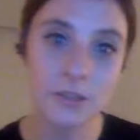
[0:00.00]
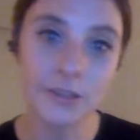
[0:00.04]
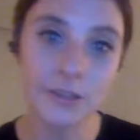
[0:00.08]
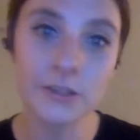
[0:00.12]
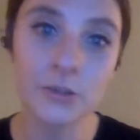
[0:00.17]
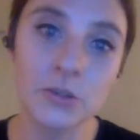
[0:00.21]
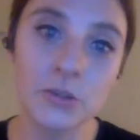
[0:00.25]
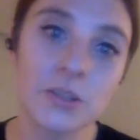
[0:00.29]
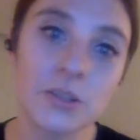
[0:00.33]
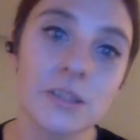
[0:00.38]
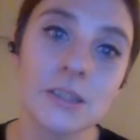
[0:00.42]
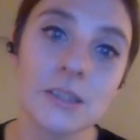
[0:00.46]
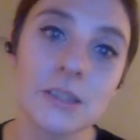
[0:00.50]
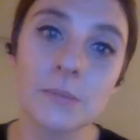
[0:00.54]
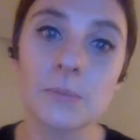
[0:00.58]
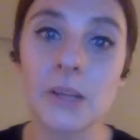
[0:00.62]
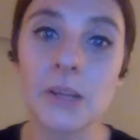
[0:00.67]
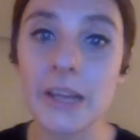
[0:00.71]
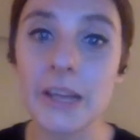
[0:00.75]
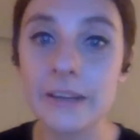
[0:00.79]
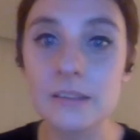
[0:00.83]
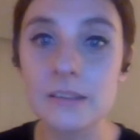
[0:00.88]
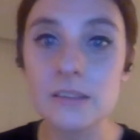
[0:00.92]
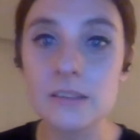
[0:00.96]
solutions in
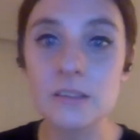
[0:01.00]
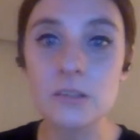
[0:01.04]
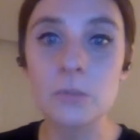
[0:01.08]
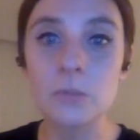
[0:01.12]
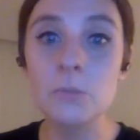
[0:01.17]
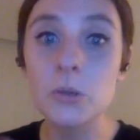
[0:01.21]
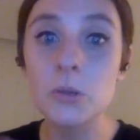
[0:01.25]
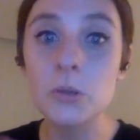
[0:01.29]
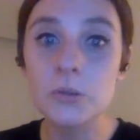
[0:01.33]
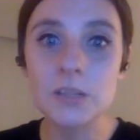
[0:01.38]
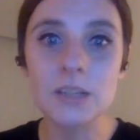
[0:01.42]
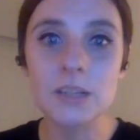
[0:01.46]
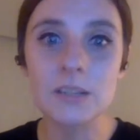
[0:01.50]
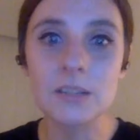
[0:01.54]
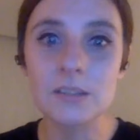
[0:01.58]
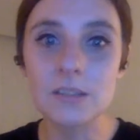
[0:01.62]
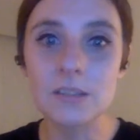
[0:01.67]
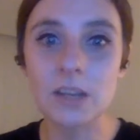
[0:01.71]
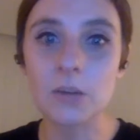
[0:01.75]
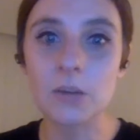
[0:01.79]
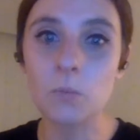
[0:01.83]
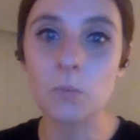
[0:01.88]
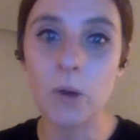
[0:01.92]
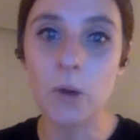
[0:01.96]
place. So music is
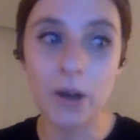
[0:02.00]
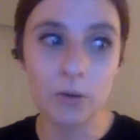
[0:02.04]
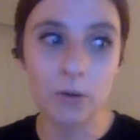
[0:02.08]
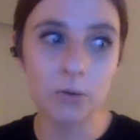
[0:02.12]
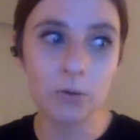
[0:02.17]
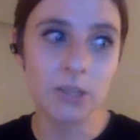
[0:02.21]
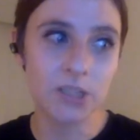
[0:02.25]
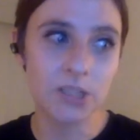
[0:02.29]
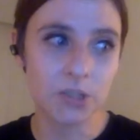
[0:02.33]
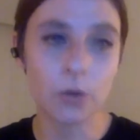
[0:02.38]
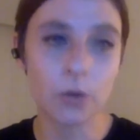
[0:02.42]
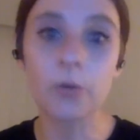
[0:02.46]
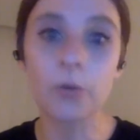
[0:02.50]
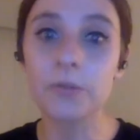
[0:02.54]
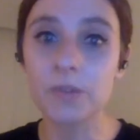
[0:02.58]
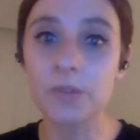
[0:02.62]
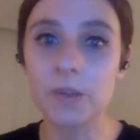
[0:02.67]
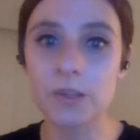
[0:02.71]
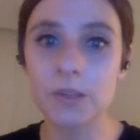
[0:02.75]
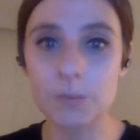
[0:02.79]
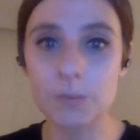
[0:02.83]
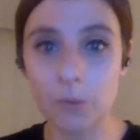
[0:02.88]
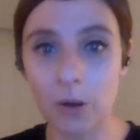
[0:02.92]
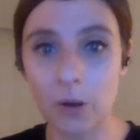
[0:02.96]
like where we solved
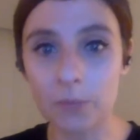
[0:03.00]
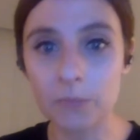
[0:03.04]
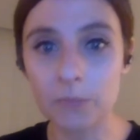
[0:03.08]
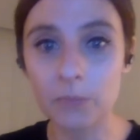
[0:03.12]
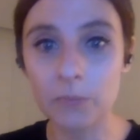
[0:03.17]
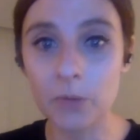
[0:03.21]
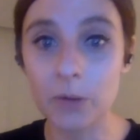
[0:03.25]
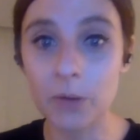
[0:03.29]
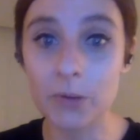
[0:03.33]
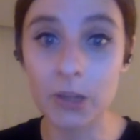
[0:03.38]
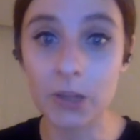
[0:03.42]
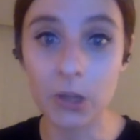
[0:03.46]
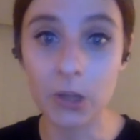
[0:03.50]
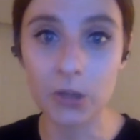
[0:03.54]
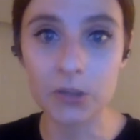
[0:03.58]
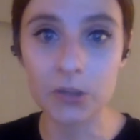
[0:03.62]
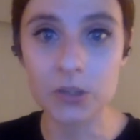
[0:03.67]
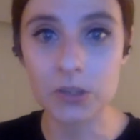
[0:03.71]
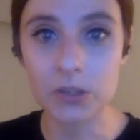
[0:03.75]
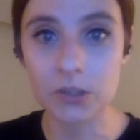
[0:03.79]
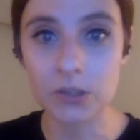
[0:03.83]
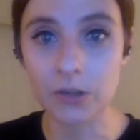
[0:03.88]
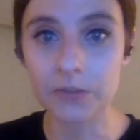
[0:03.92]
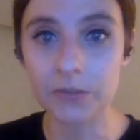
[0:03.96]
this problem, where we learned
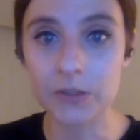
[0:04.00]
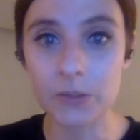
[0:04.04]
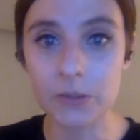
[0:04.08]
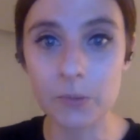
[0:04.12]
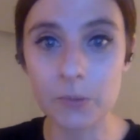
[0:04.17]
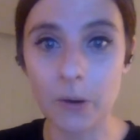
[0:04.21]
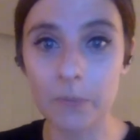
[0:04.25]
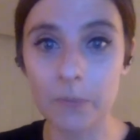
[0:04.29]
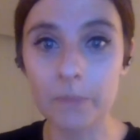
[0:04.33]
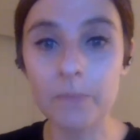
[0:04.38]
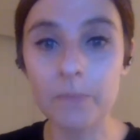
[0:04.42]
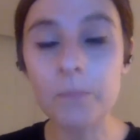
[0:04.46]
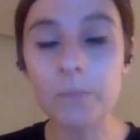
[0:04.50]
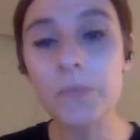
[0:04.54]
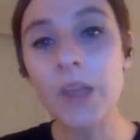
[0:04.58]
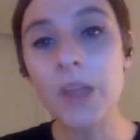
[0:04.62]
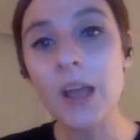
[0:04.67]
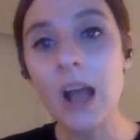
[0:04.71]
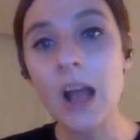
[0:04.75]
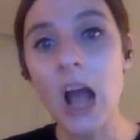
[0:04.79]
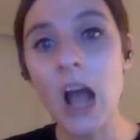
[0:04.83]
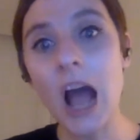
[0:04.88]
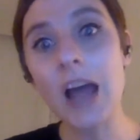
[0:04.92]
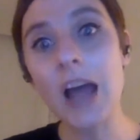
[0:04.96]
to solve this problem.
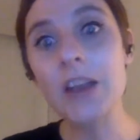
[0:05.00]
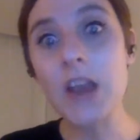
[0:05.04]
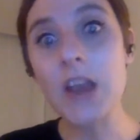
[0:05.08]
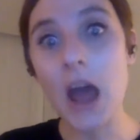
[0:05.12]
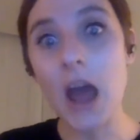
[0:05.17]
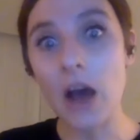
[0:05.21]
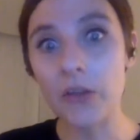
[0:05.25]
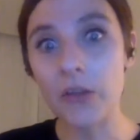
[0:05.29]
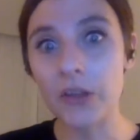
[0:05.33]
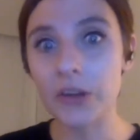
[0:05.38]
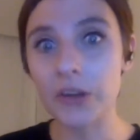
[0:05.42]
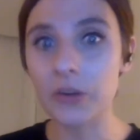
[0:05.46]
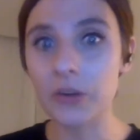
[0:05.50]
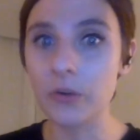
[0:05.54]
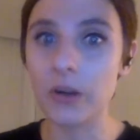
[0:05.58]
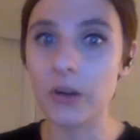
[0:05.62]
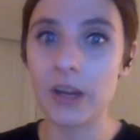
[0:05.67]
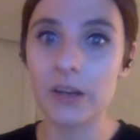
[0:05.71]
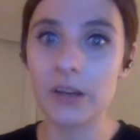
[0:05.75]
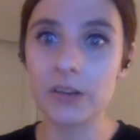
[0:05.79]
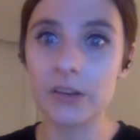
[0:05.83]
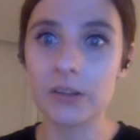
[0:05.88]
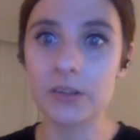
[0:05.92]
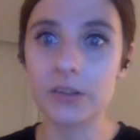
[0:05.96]
And now that
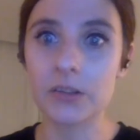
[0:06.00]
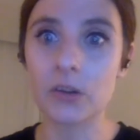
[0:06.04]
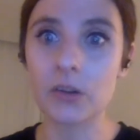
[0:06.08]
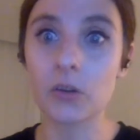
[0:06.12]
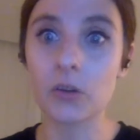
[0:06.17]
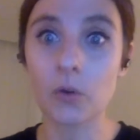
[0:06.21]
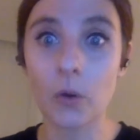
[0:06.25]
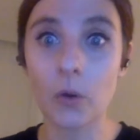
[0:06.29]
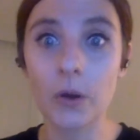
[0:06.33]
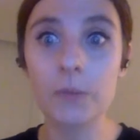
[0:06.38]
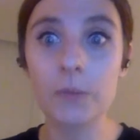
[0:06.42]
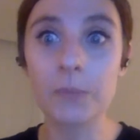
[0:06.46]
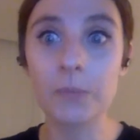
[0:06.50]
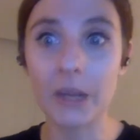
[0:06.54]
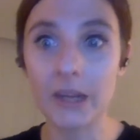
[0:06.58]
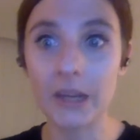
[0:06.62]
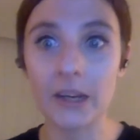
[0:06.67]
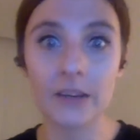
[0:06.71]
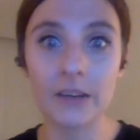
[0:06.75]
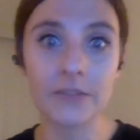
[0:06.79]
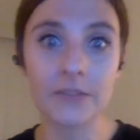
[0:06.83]
creators are growing big